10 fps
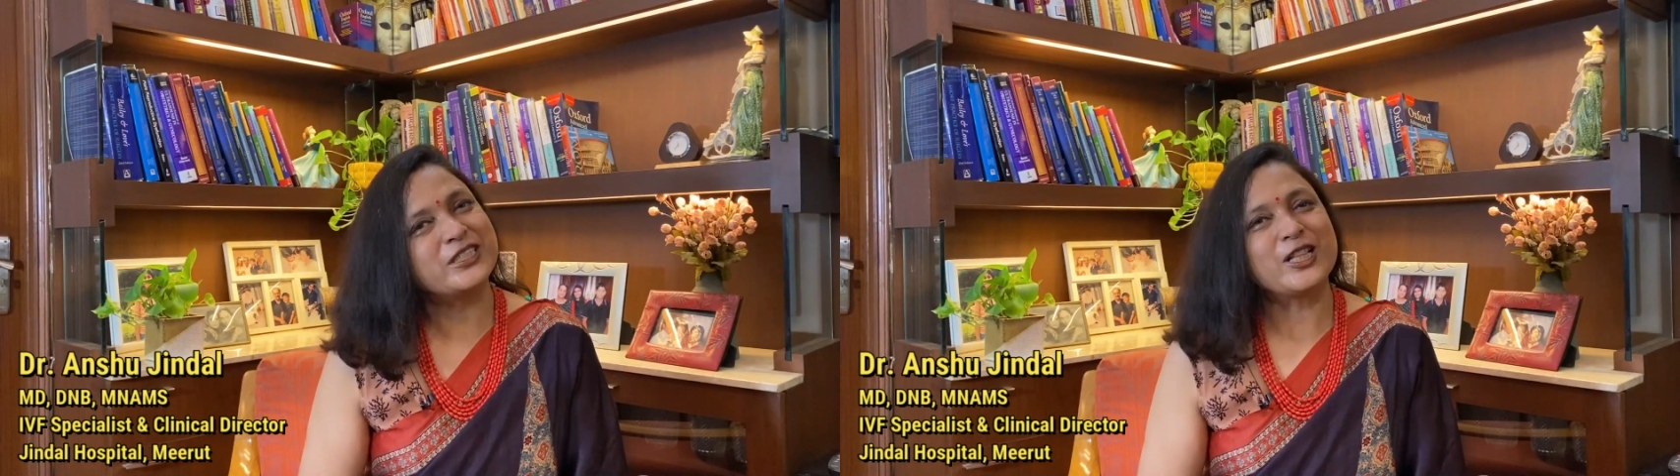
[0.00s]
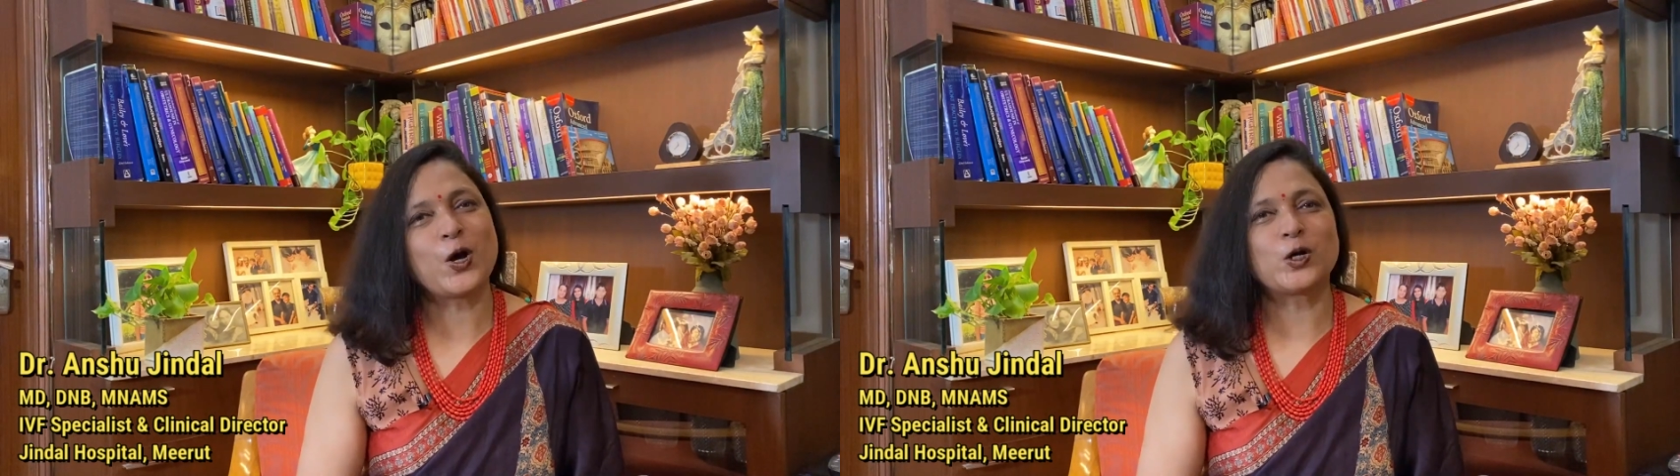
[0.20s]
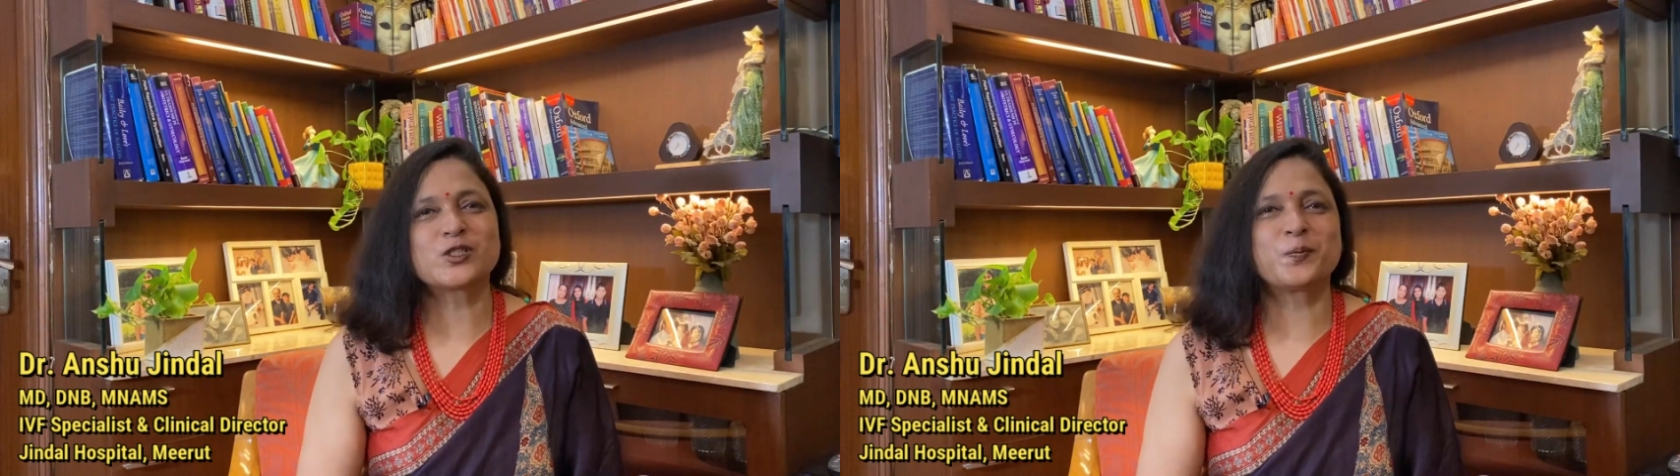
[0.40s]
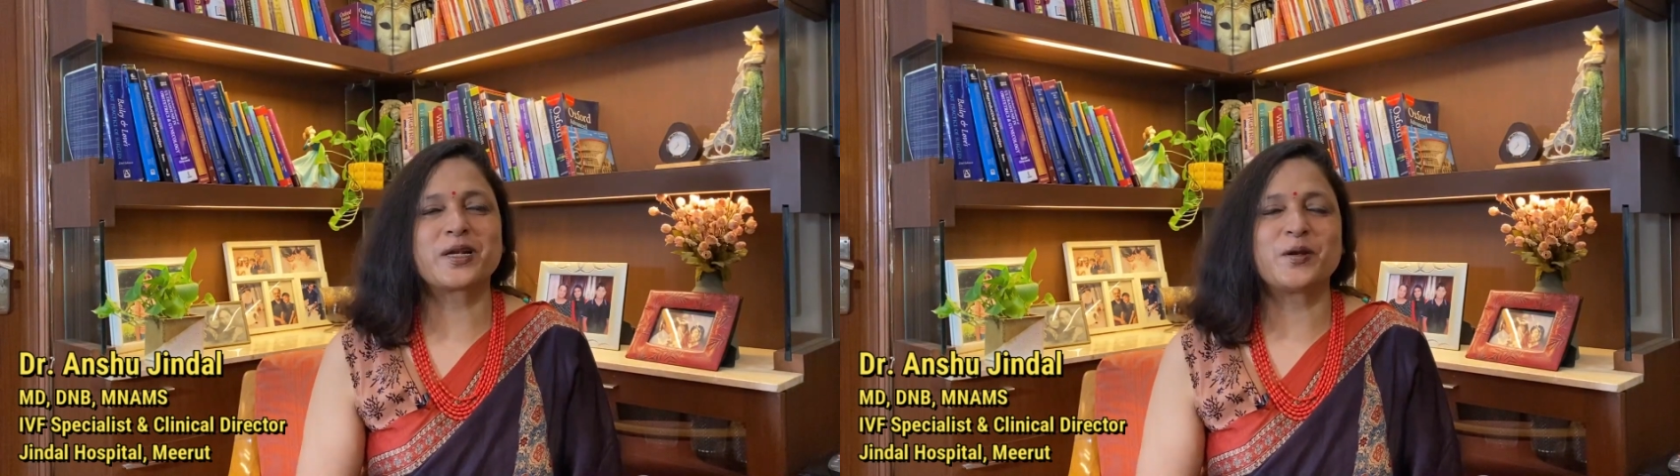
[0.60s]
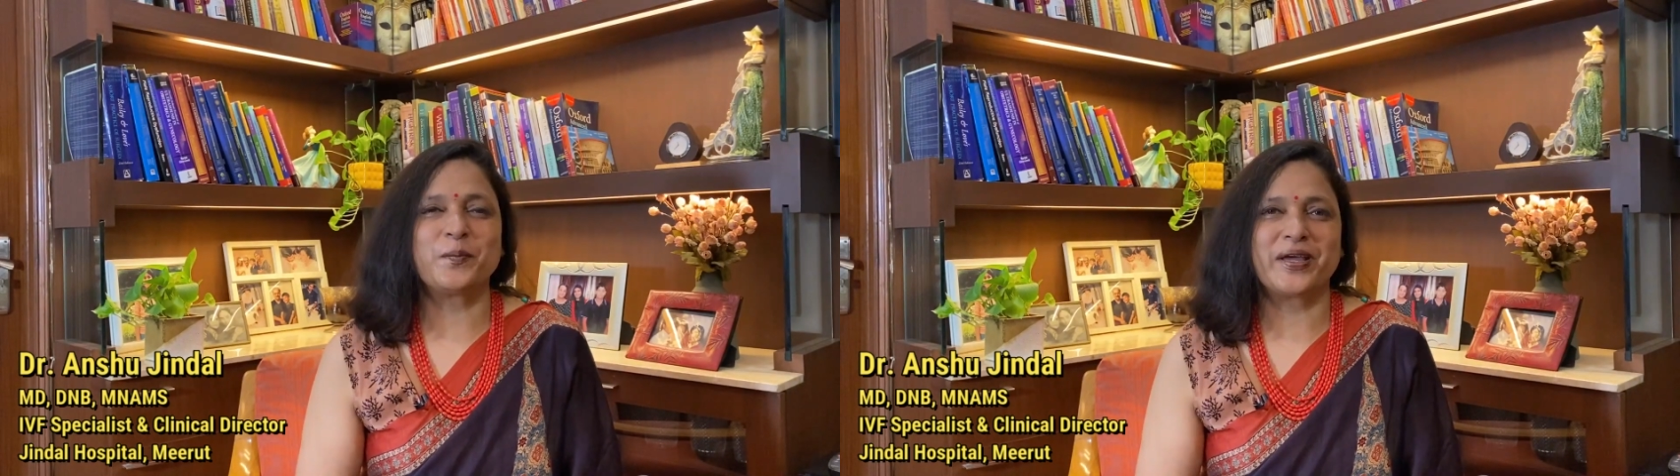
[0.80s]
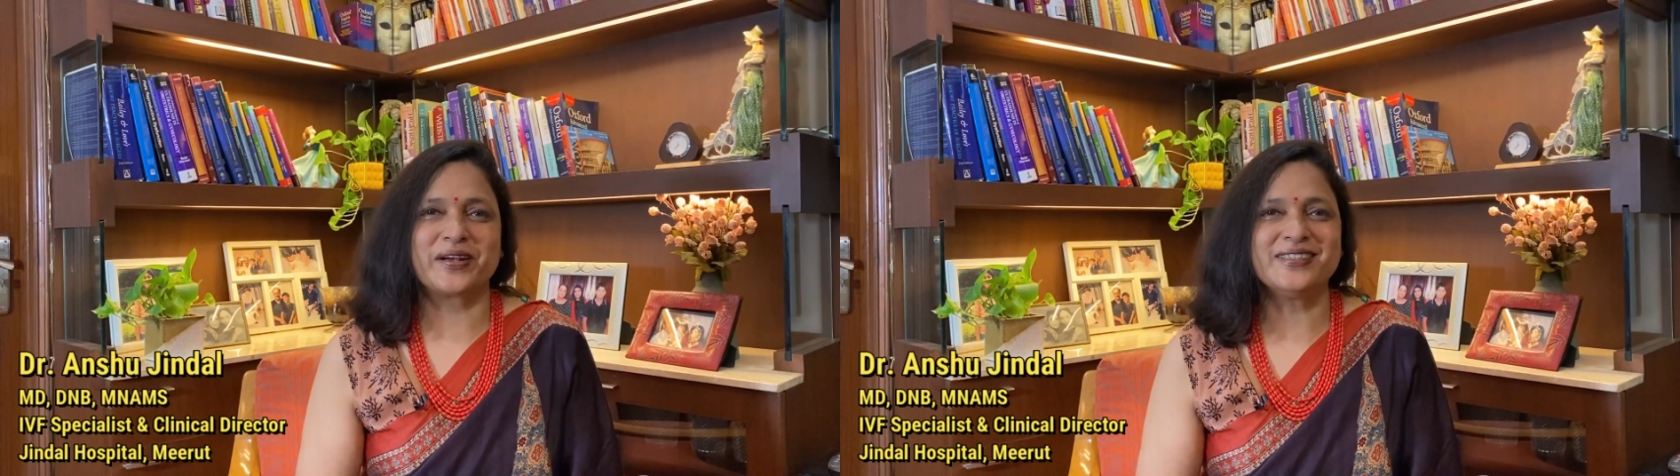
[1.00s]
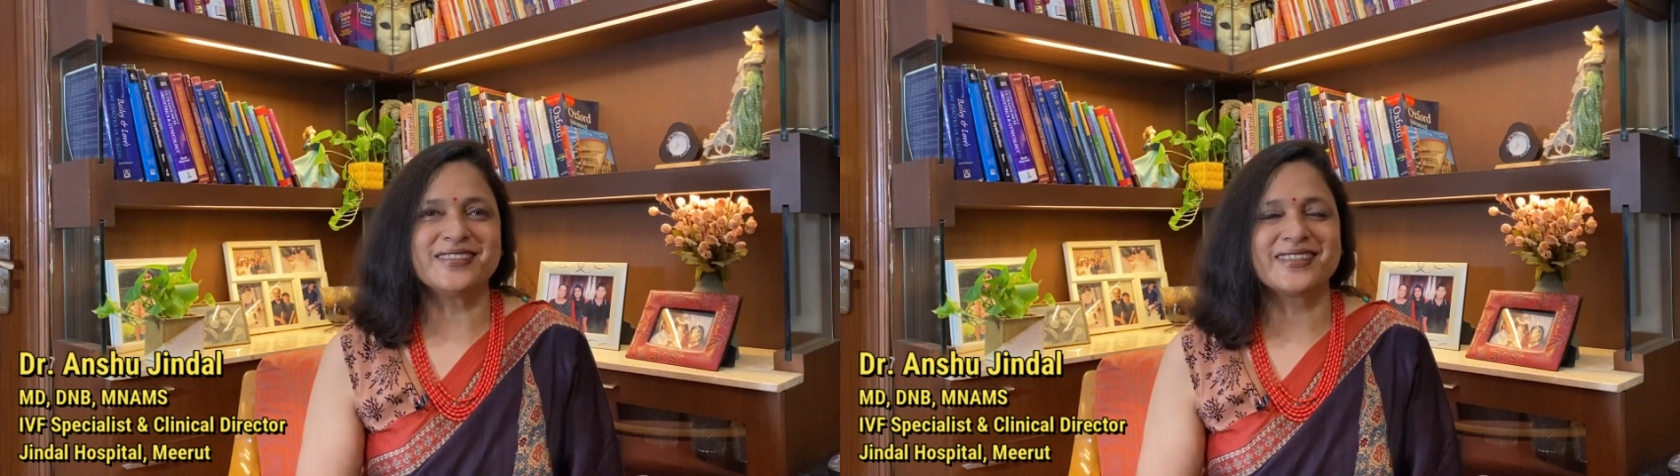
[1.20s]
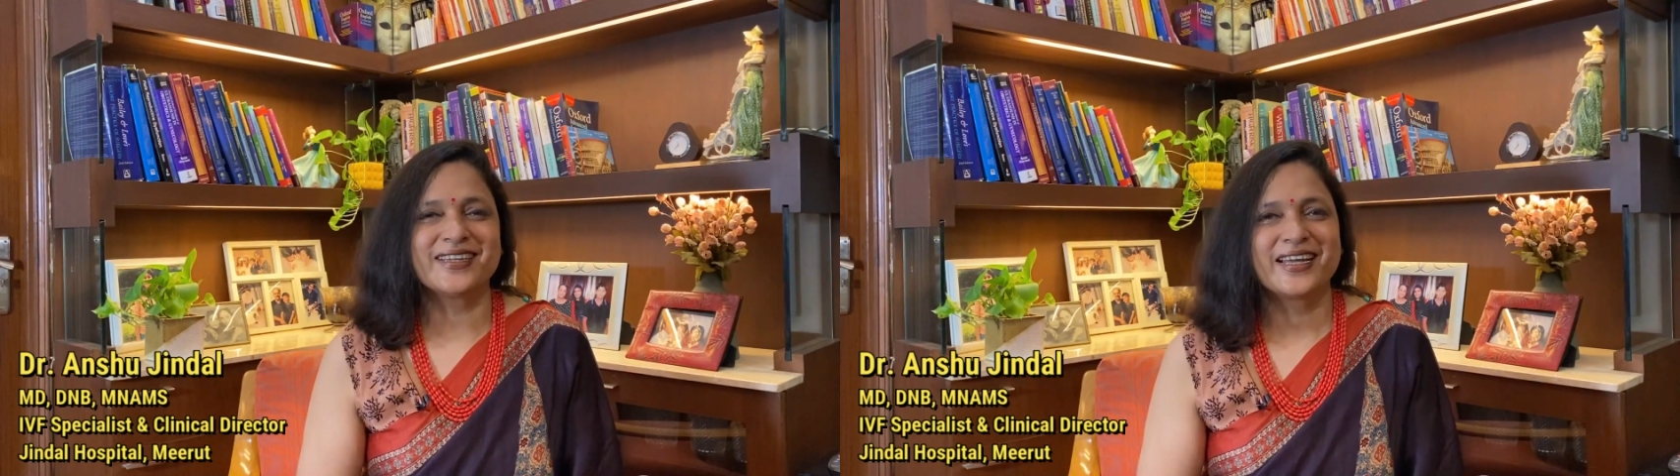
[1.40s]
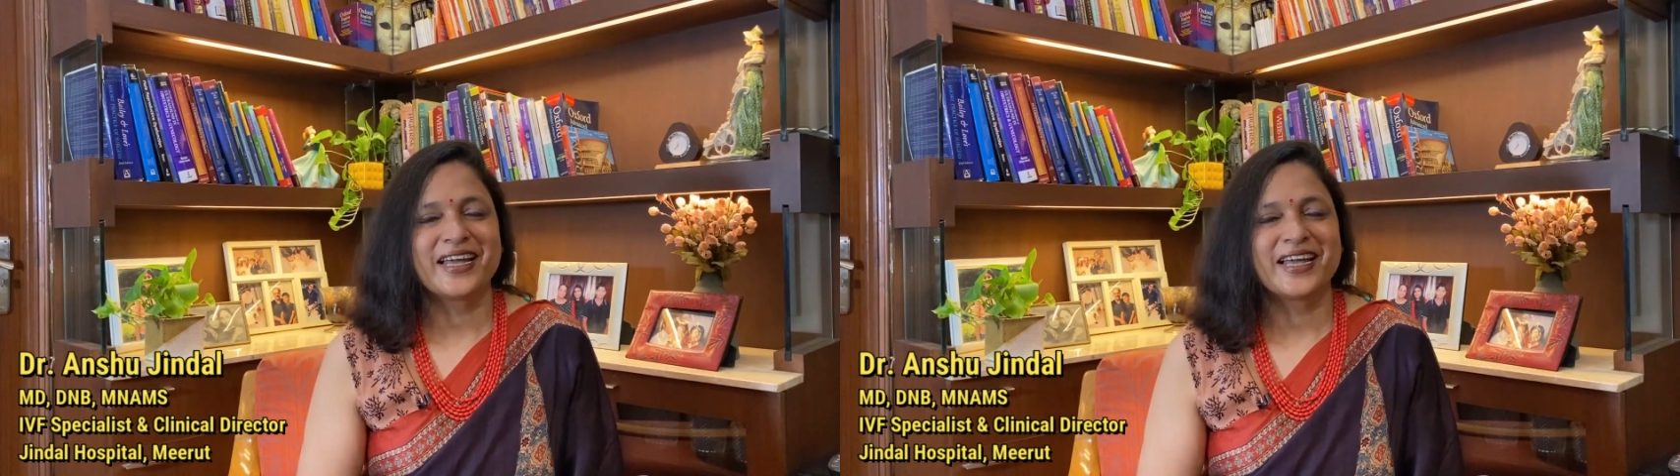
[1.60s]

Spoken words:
Jindal Hospital, Meerut,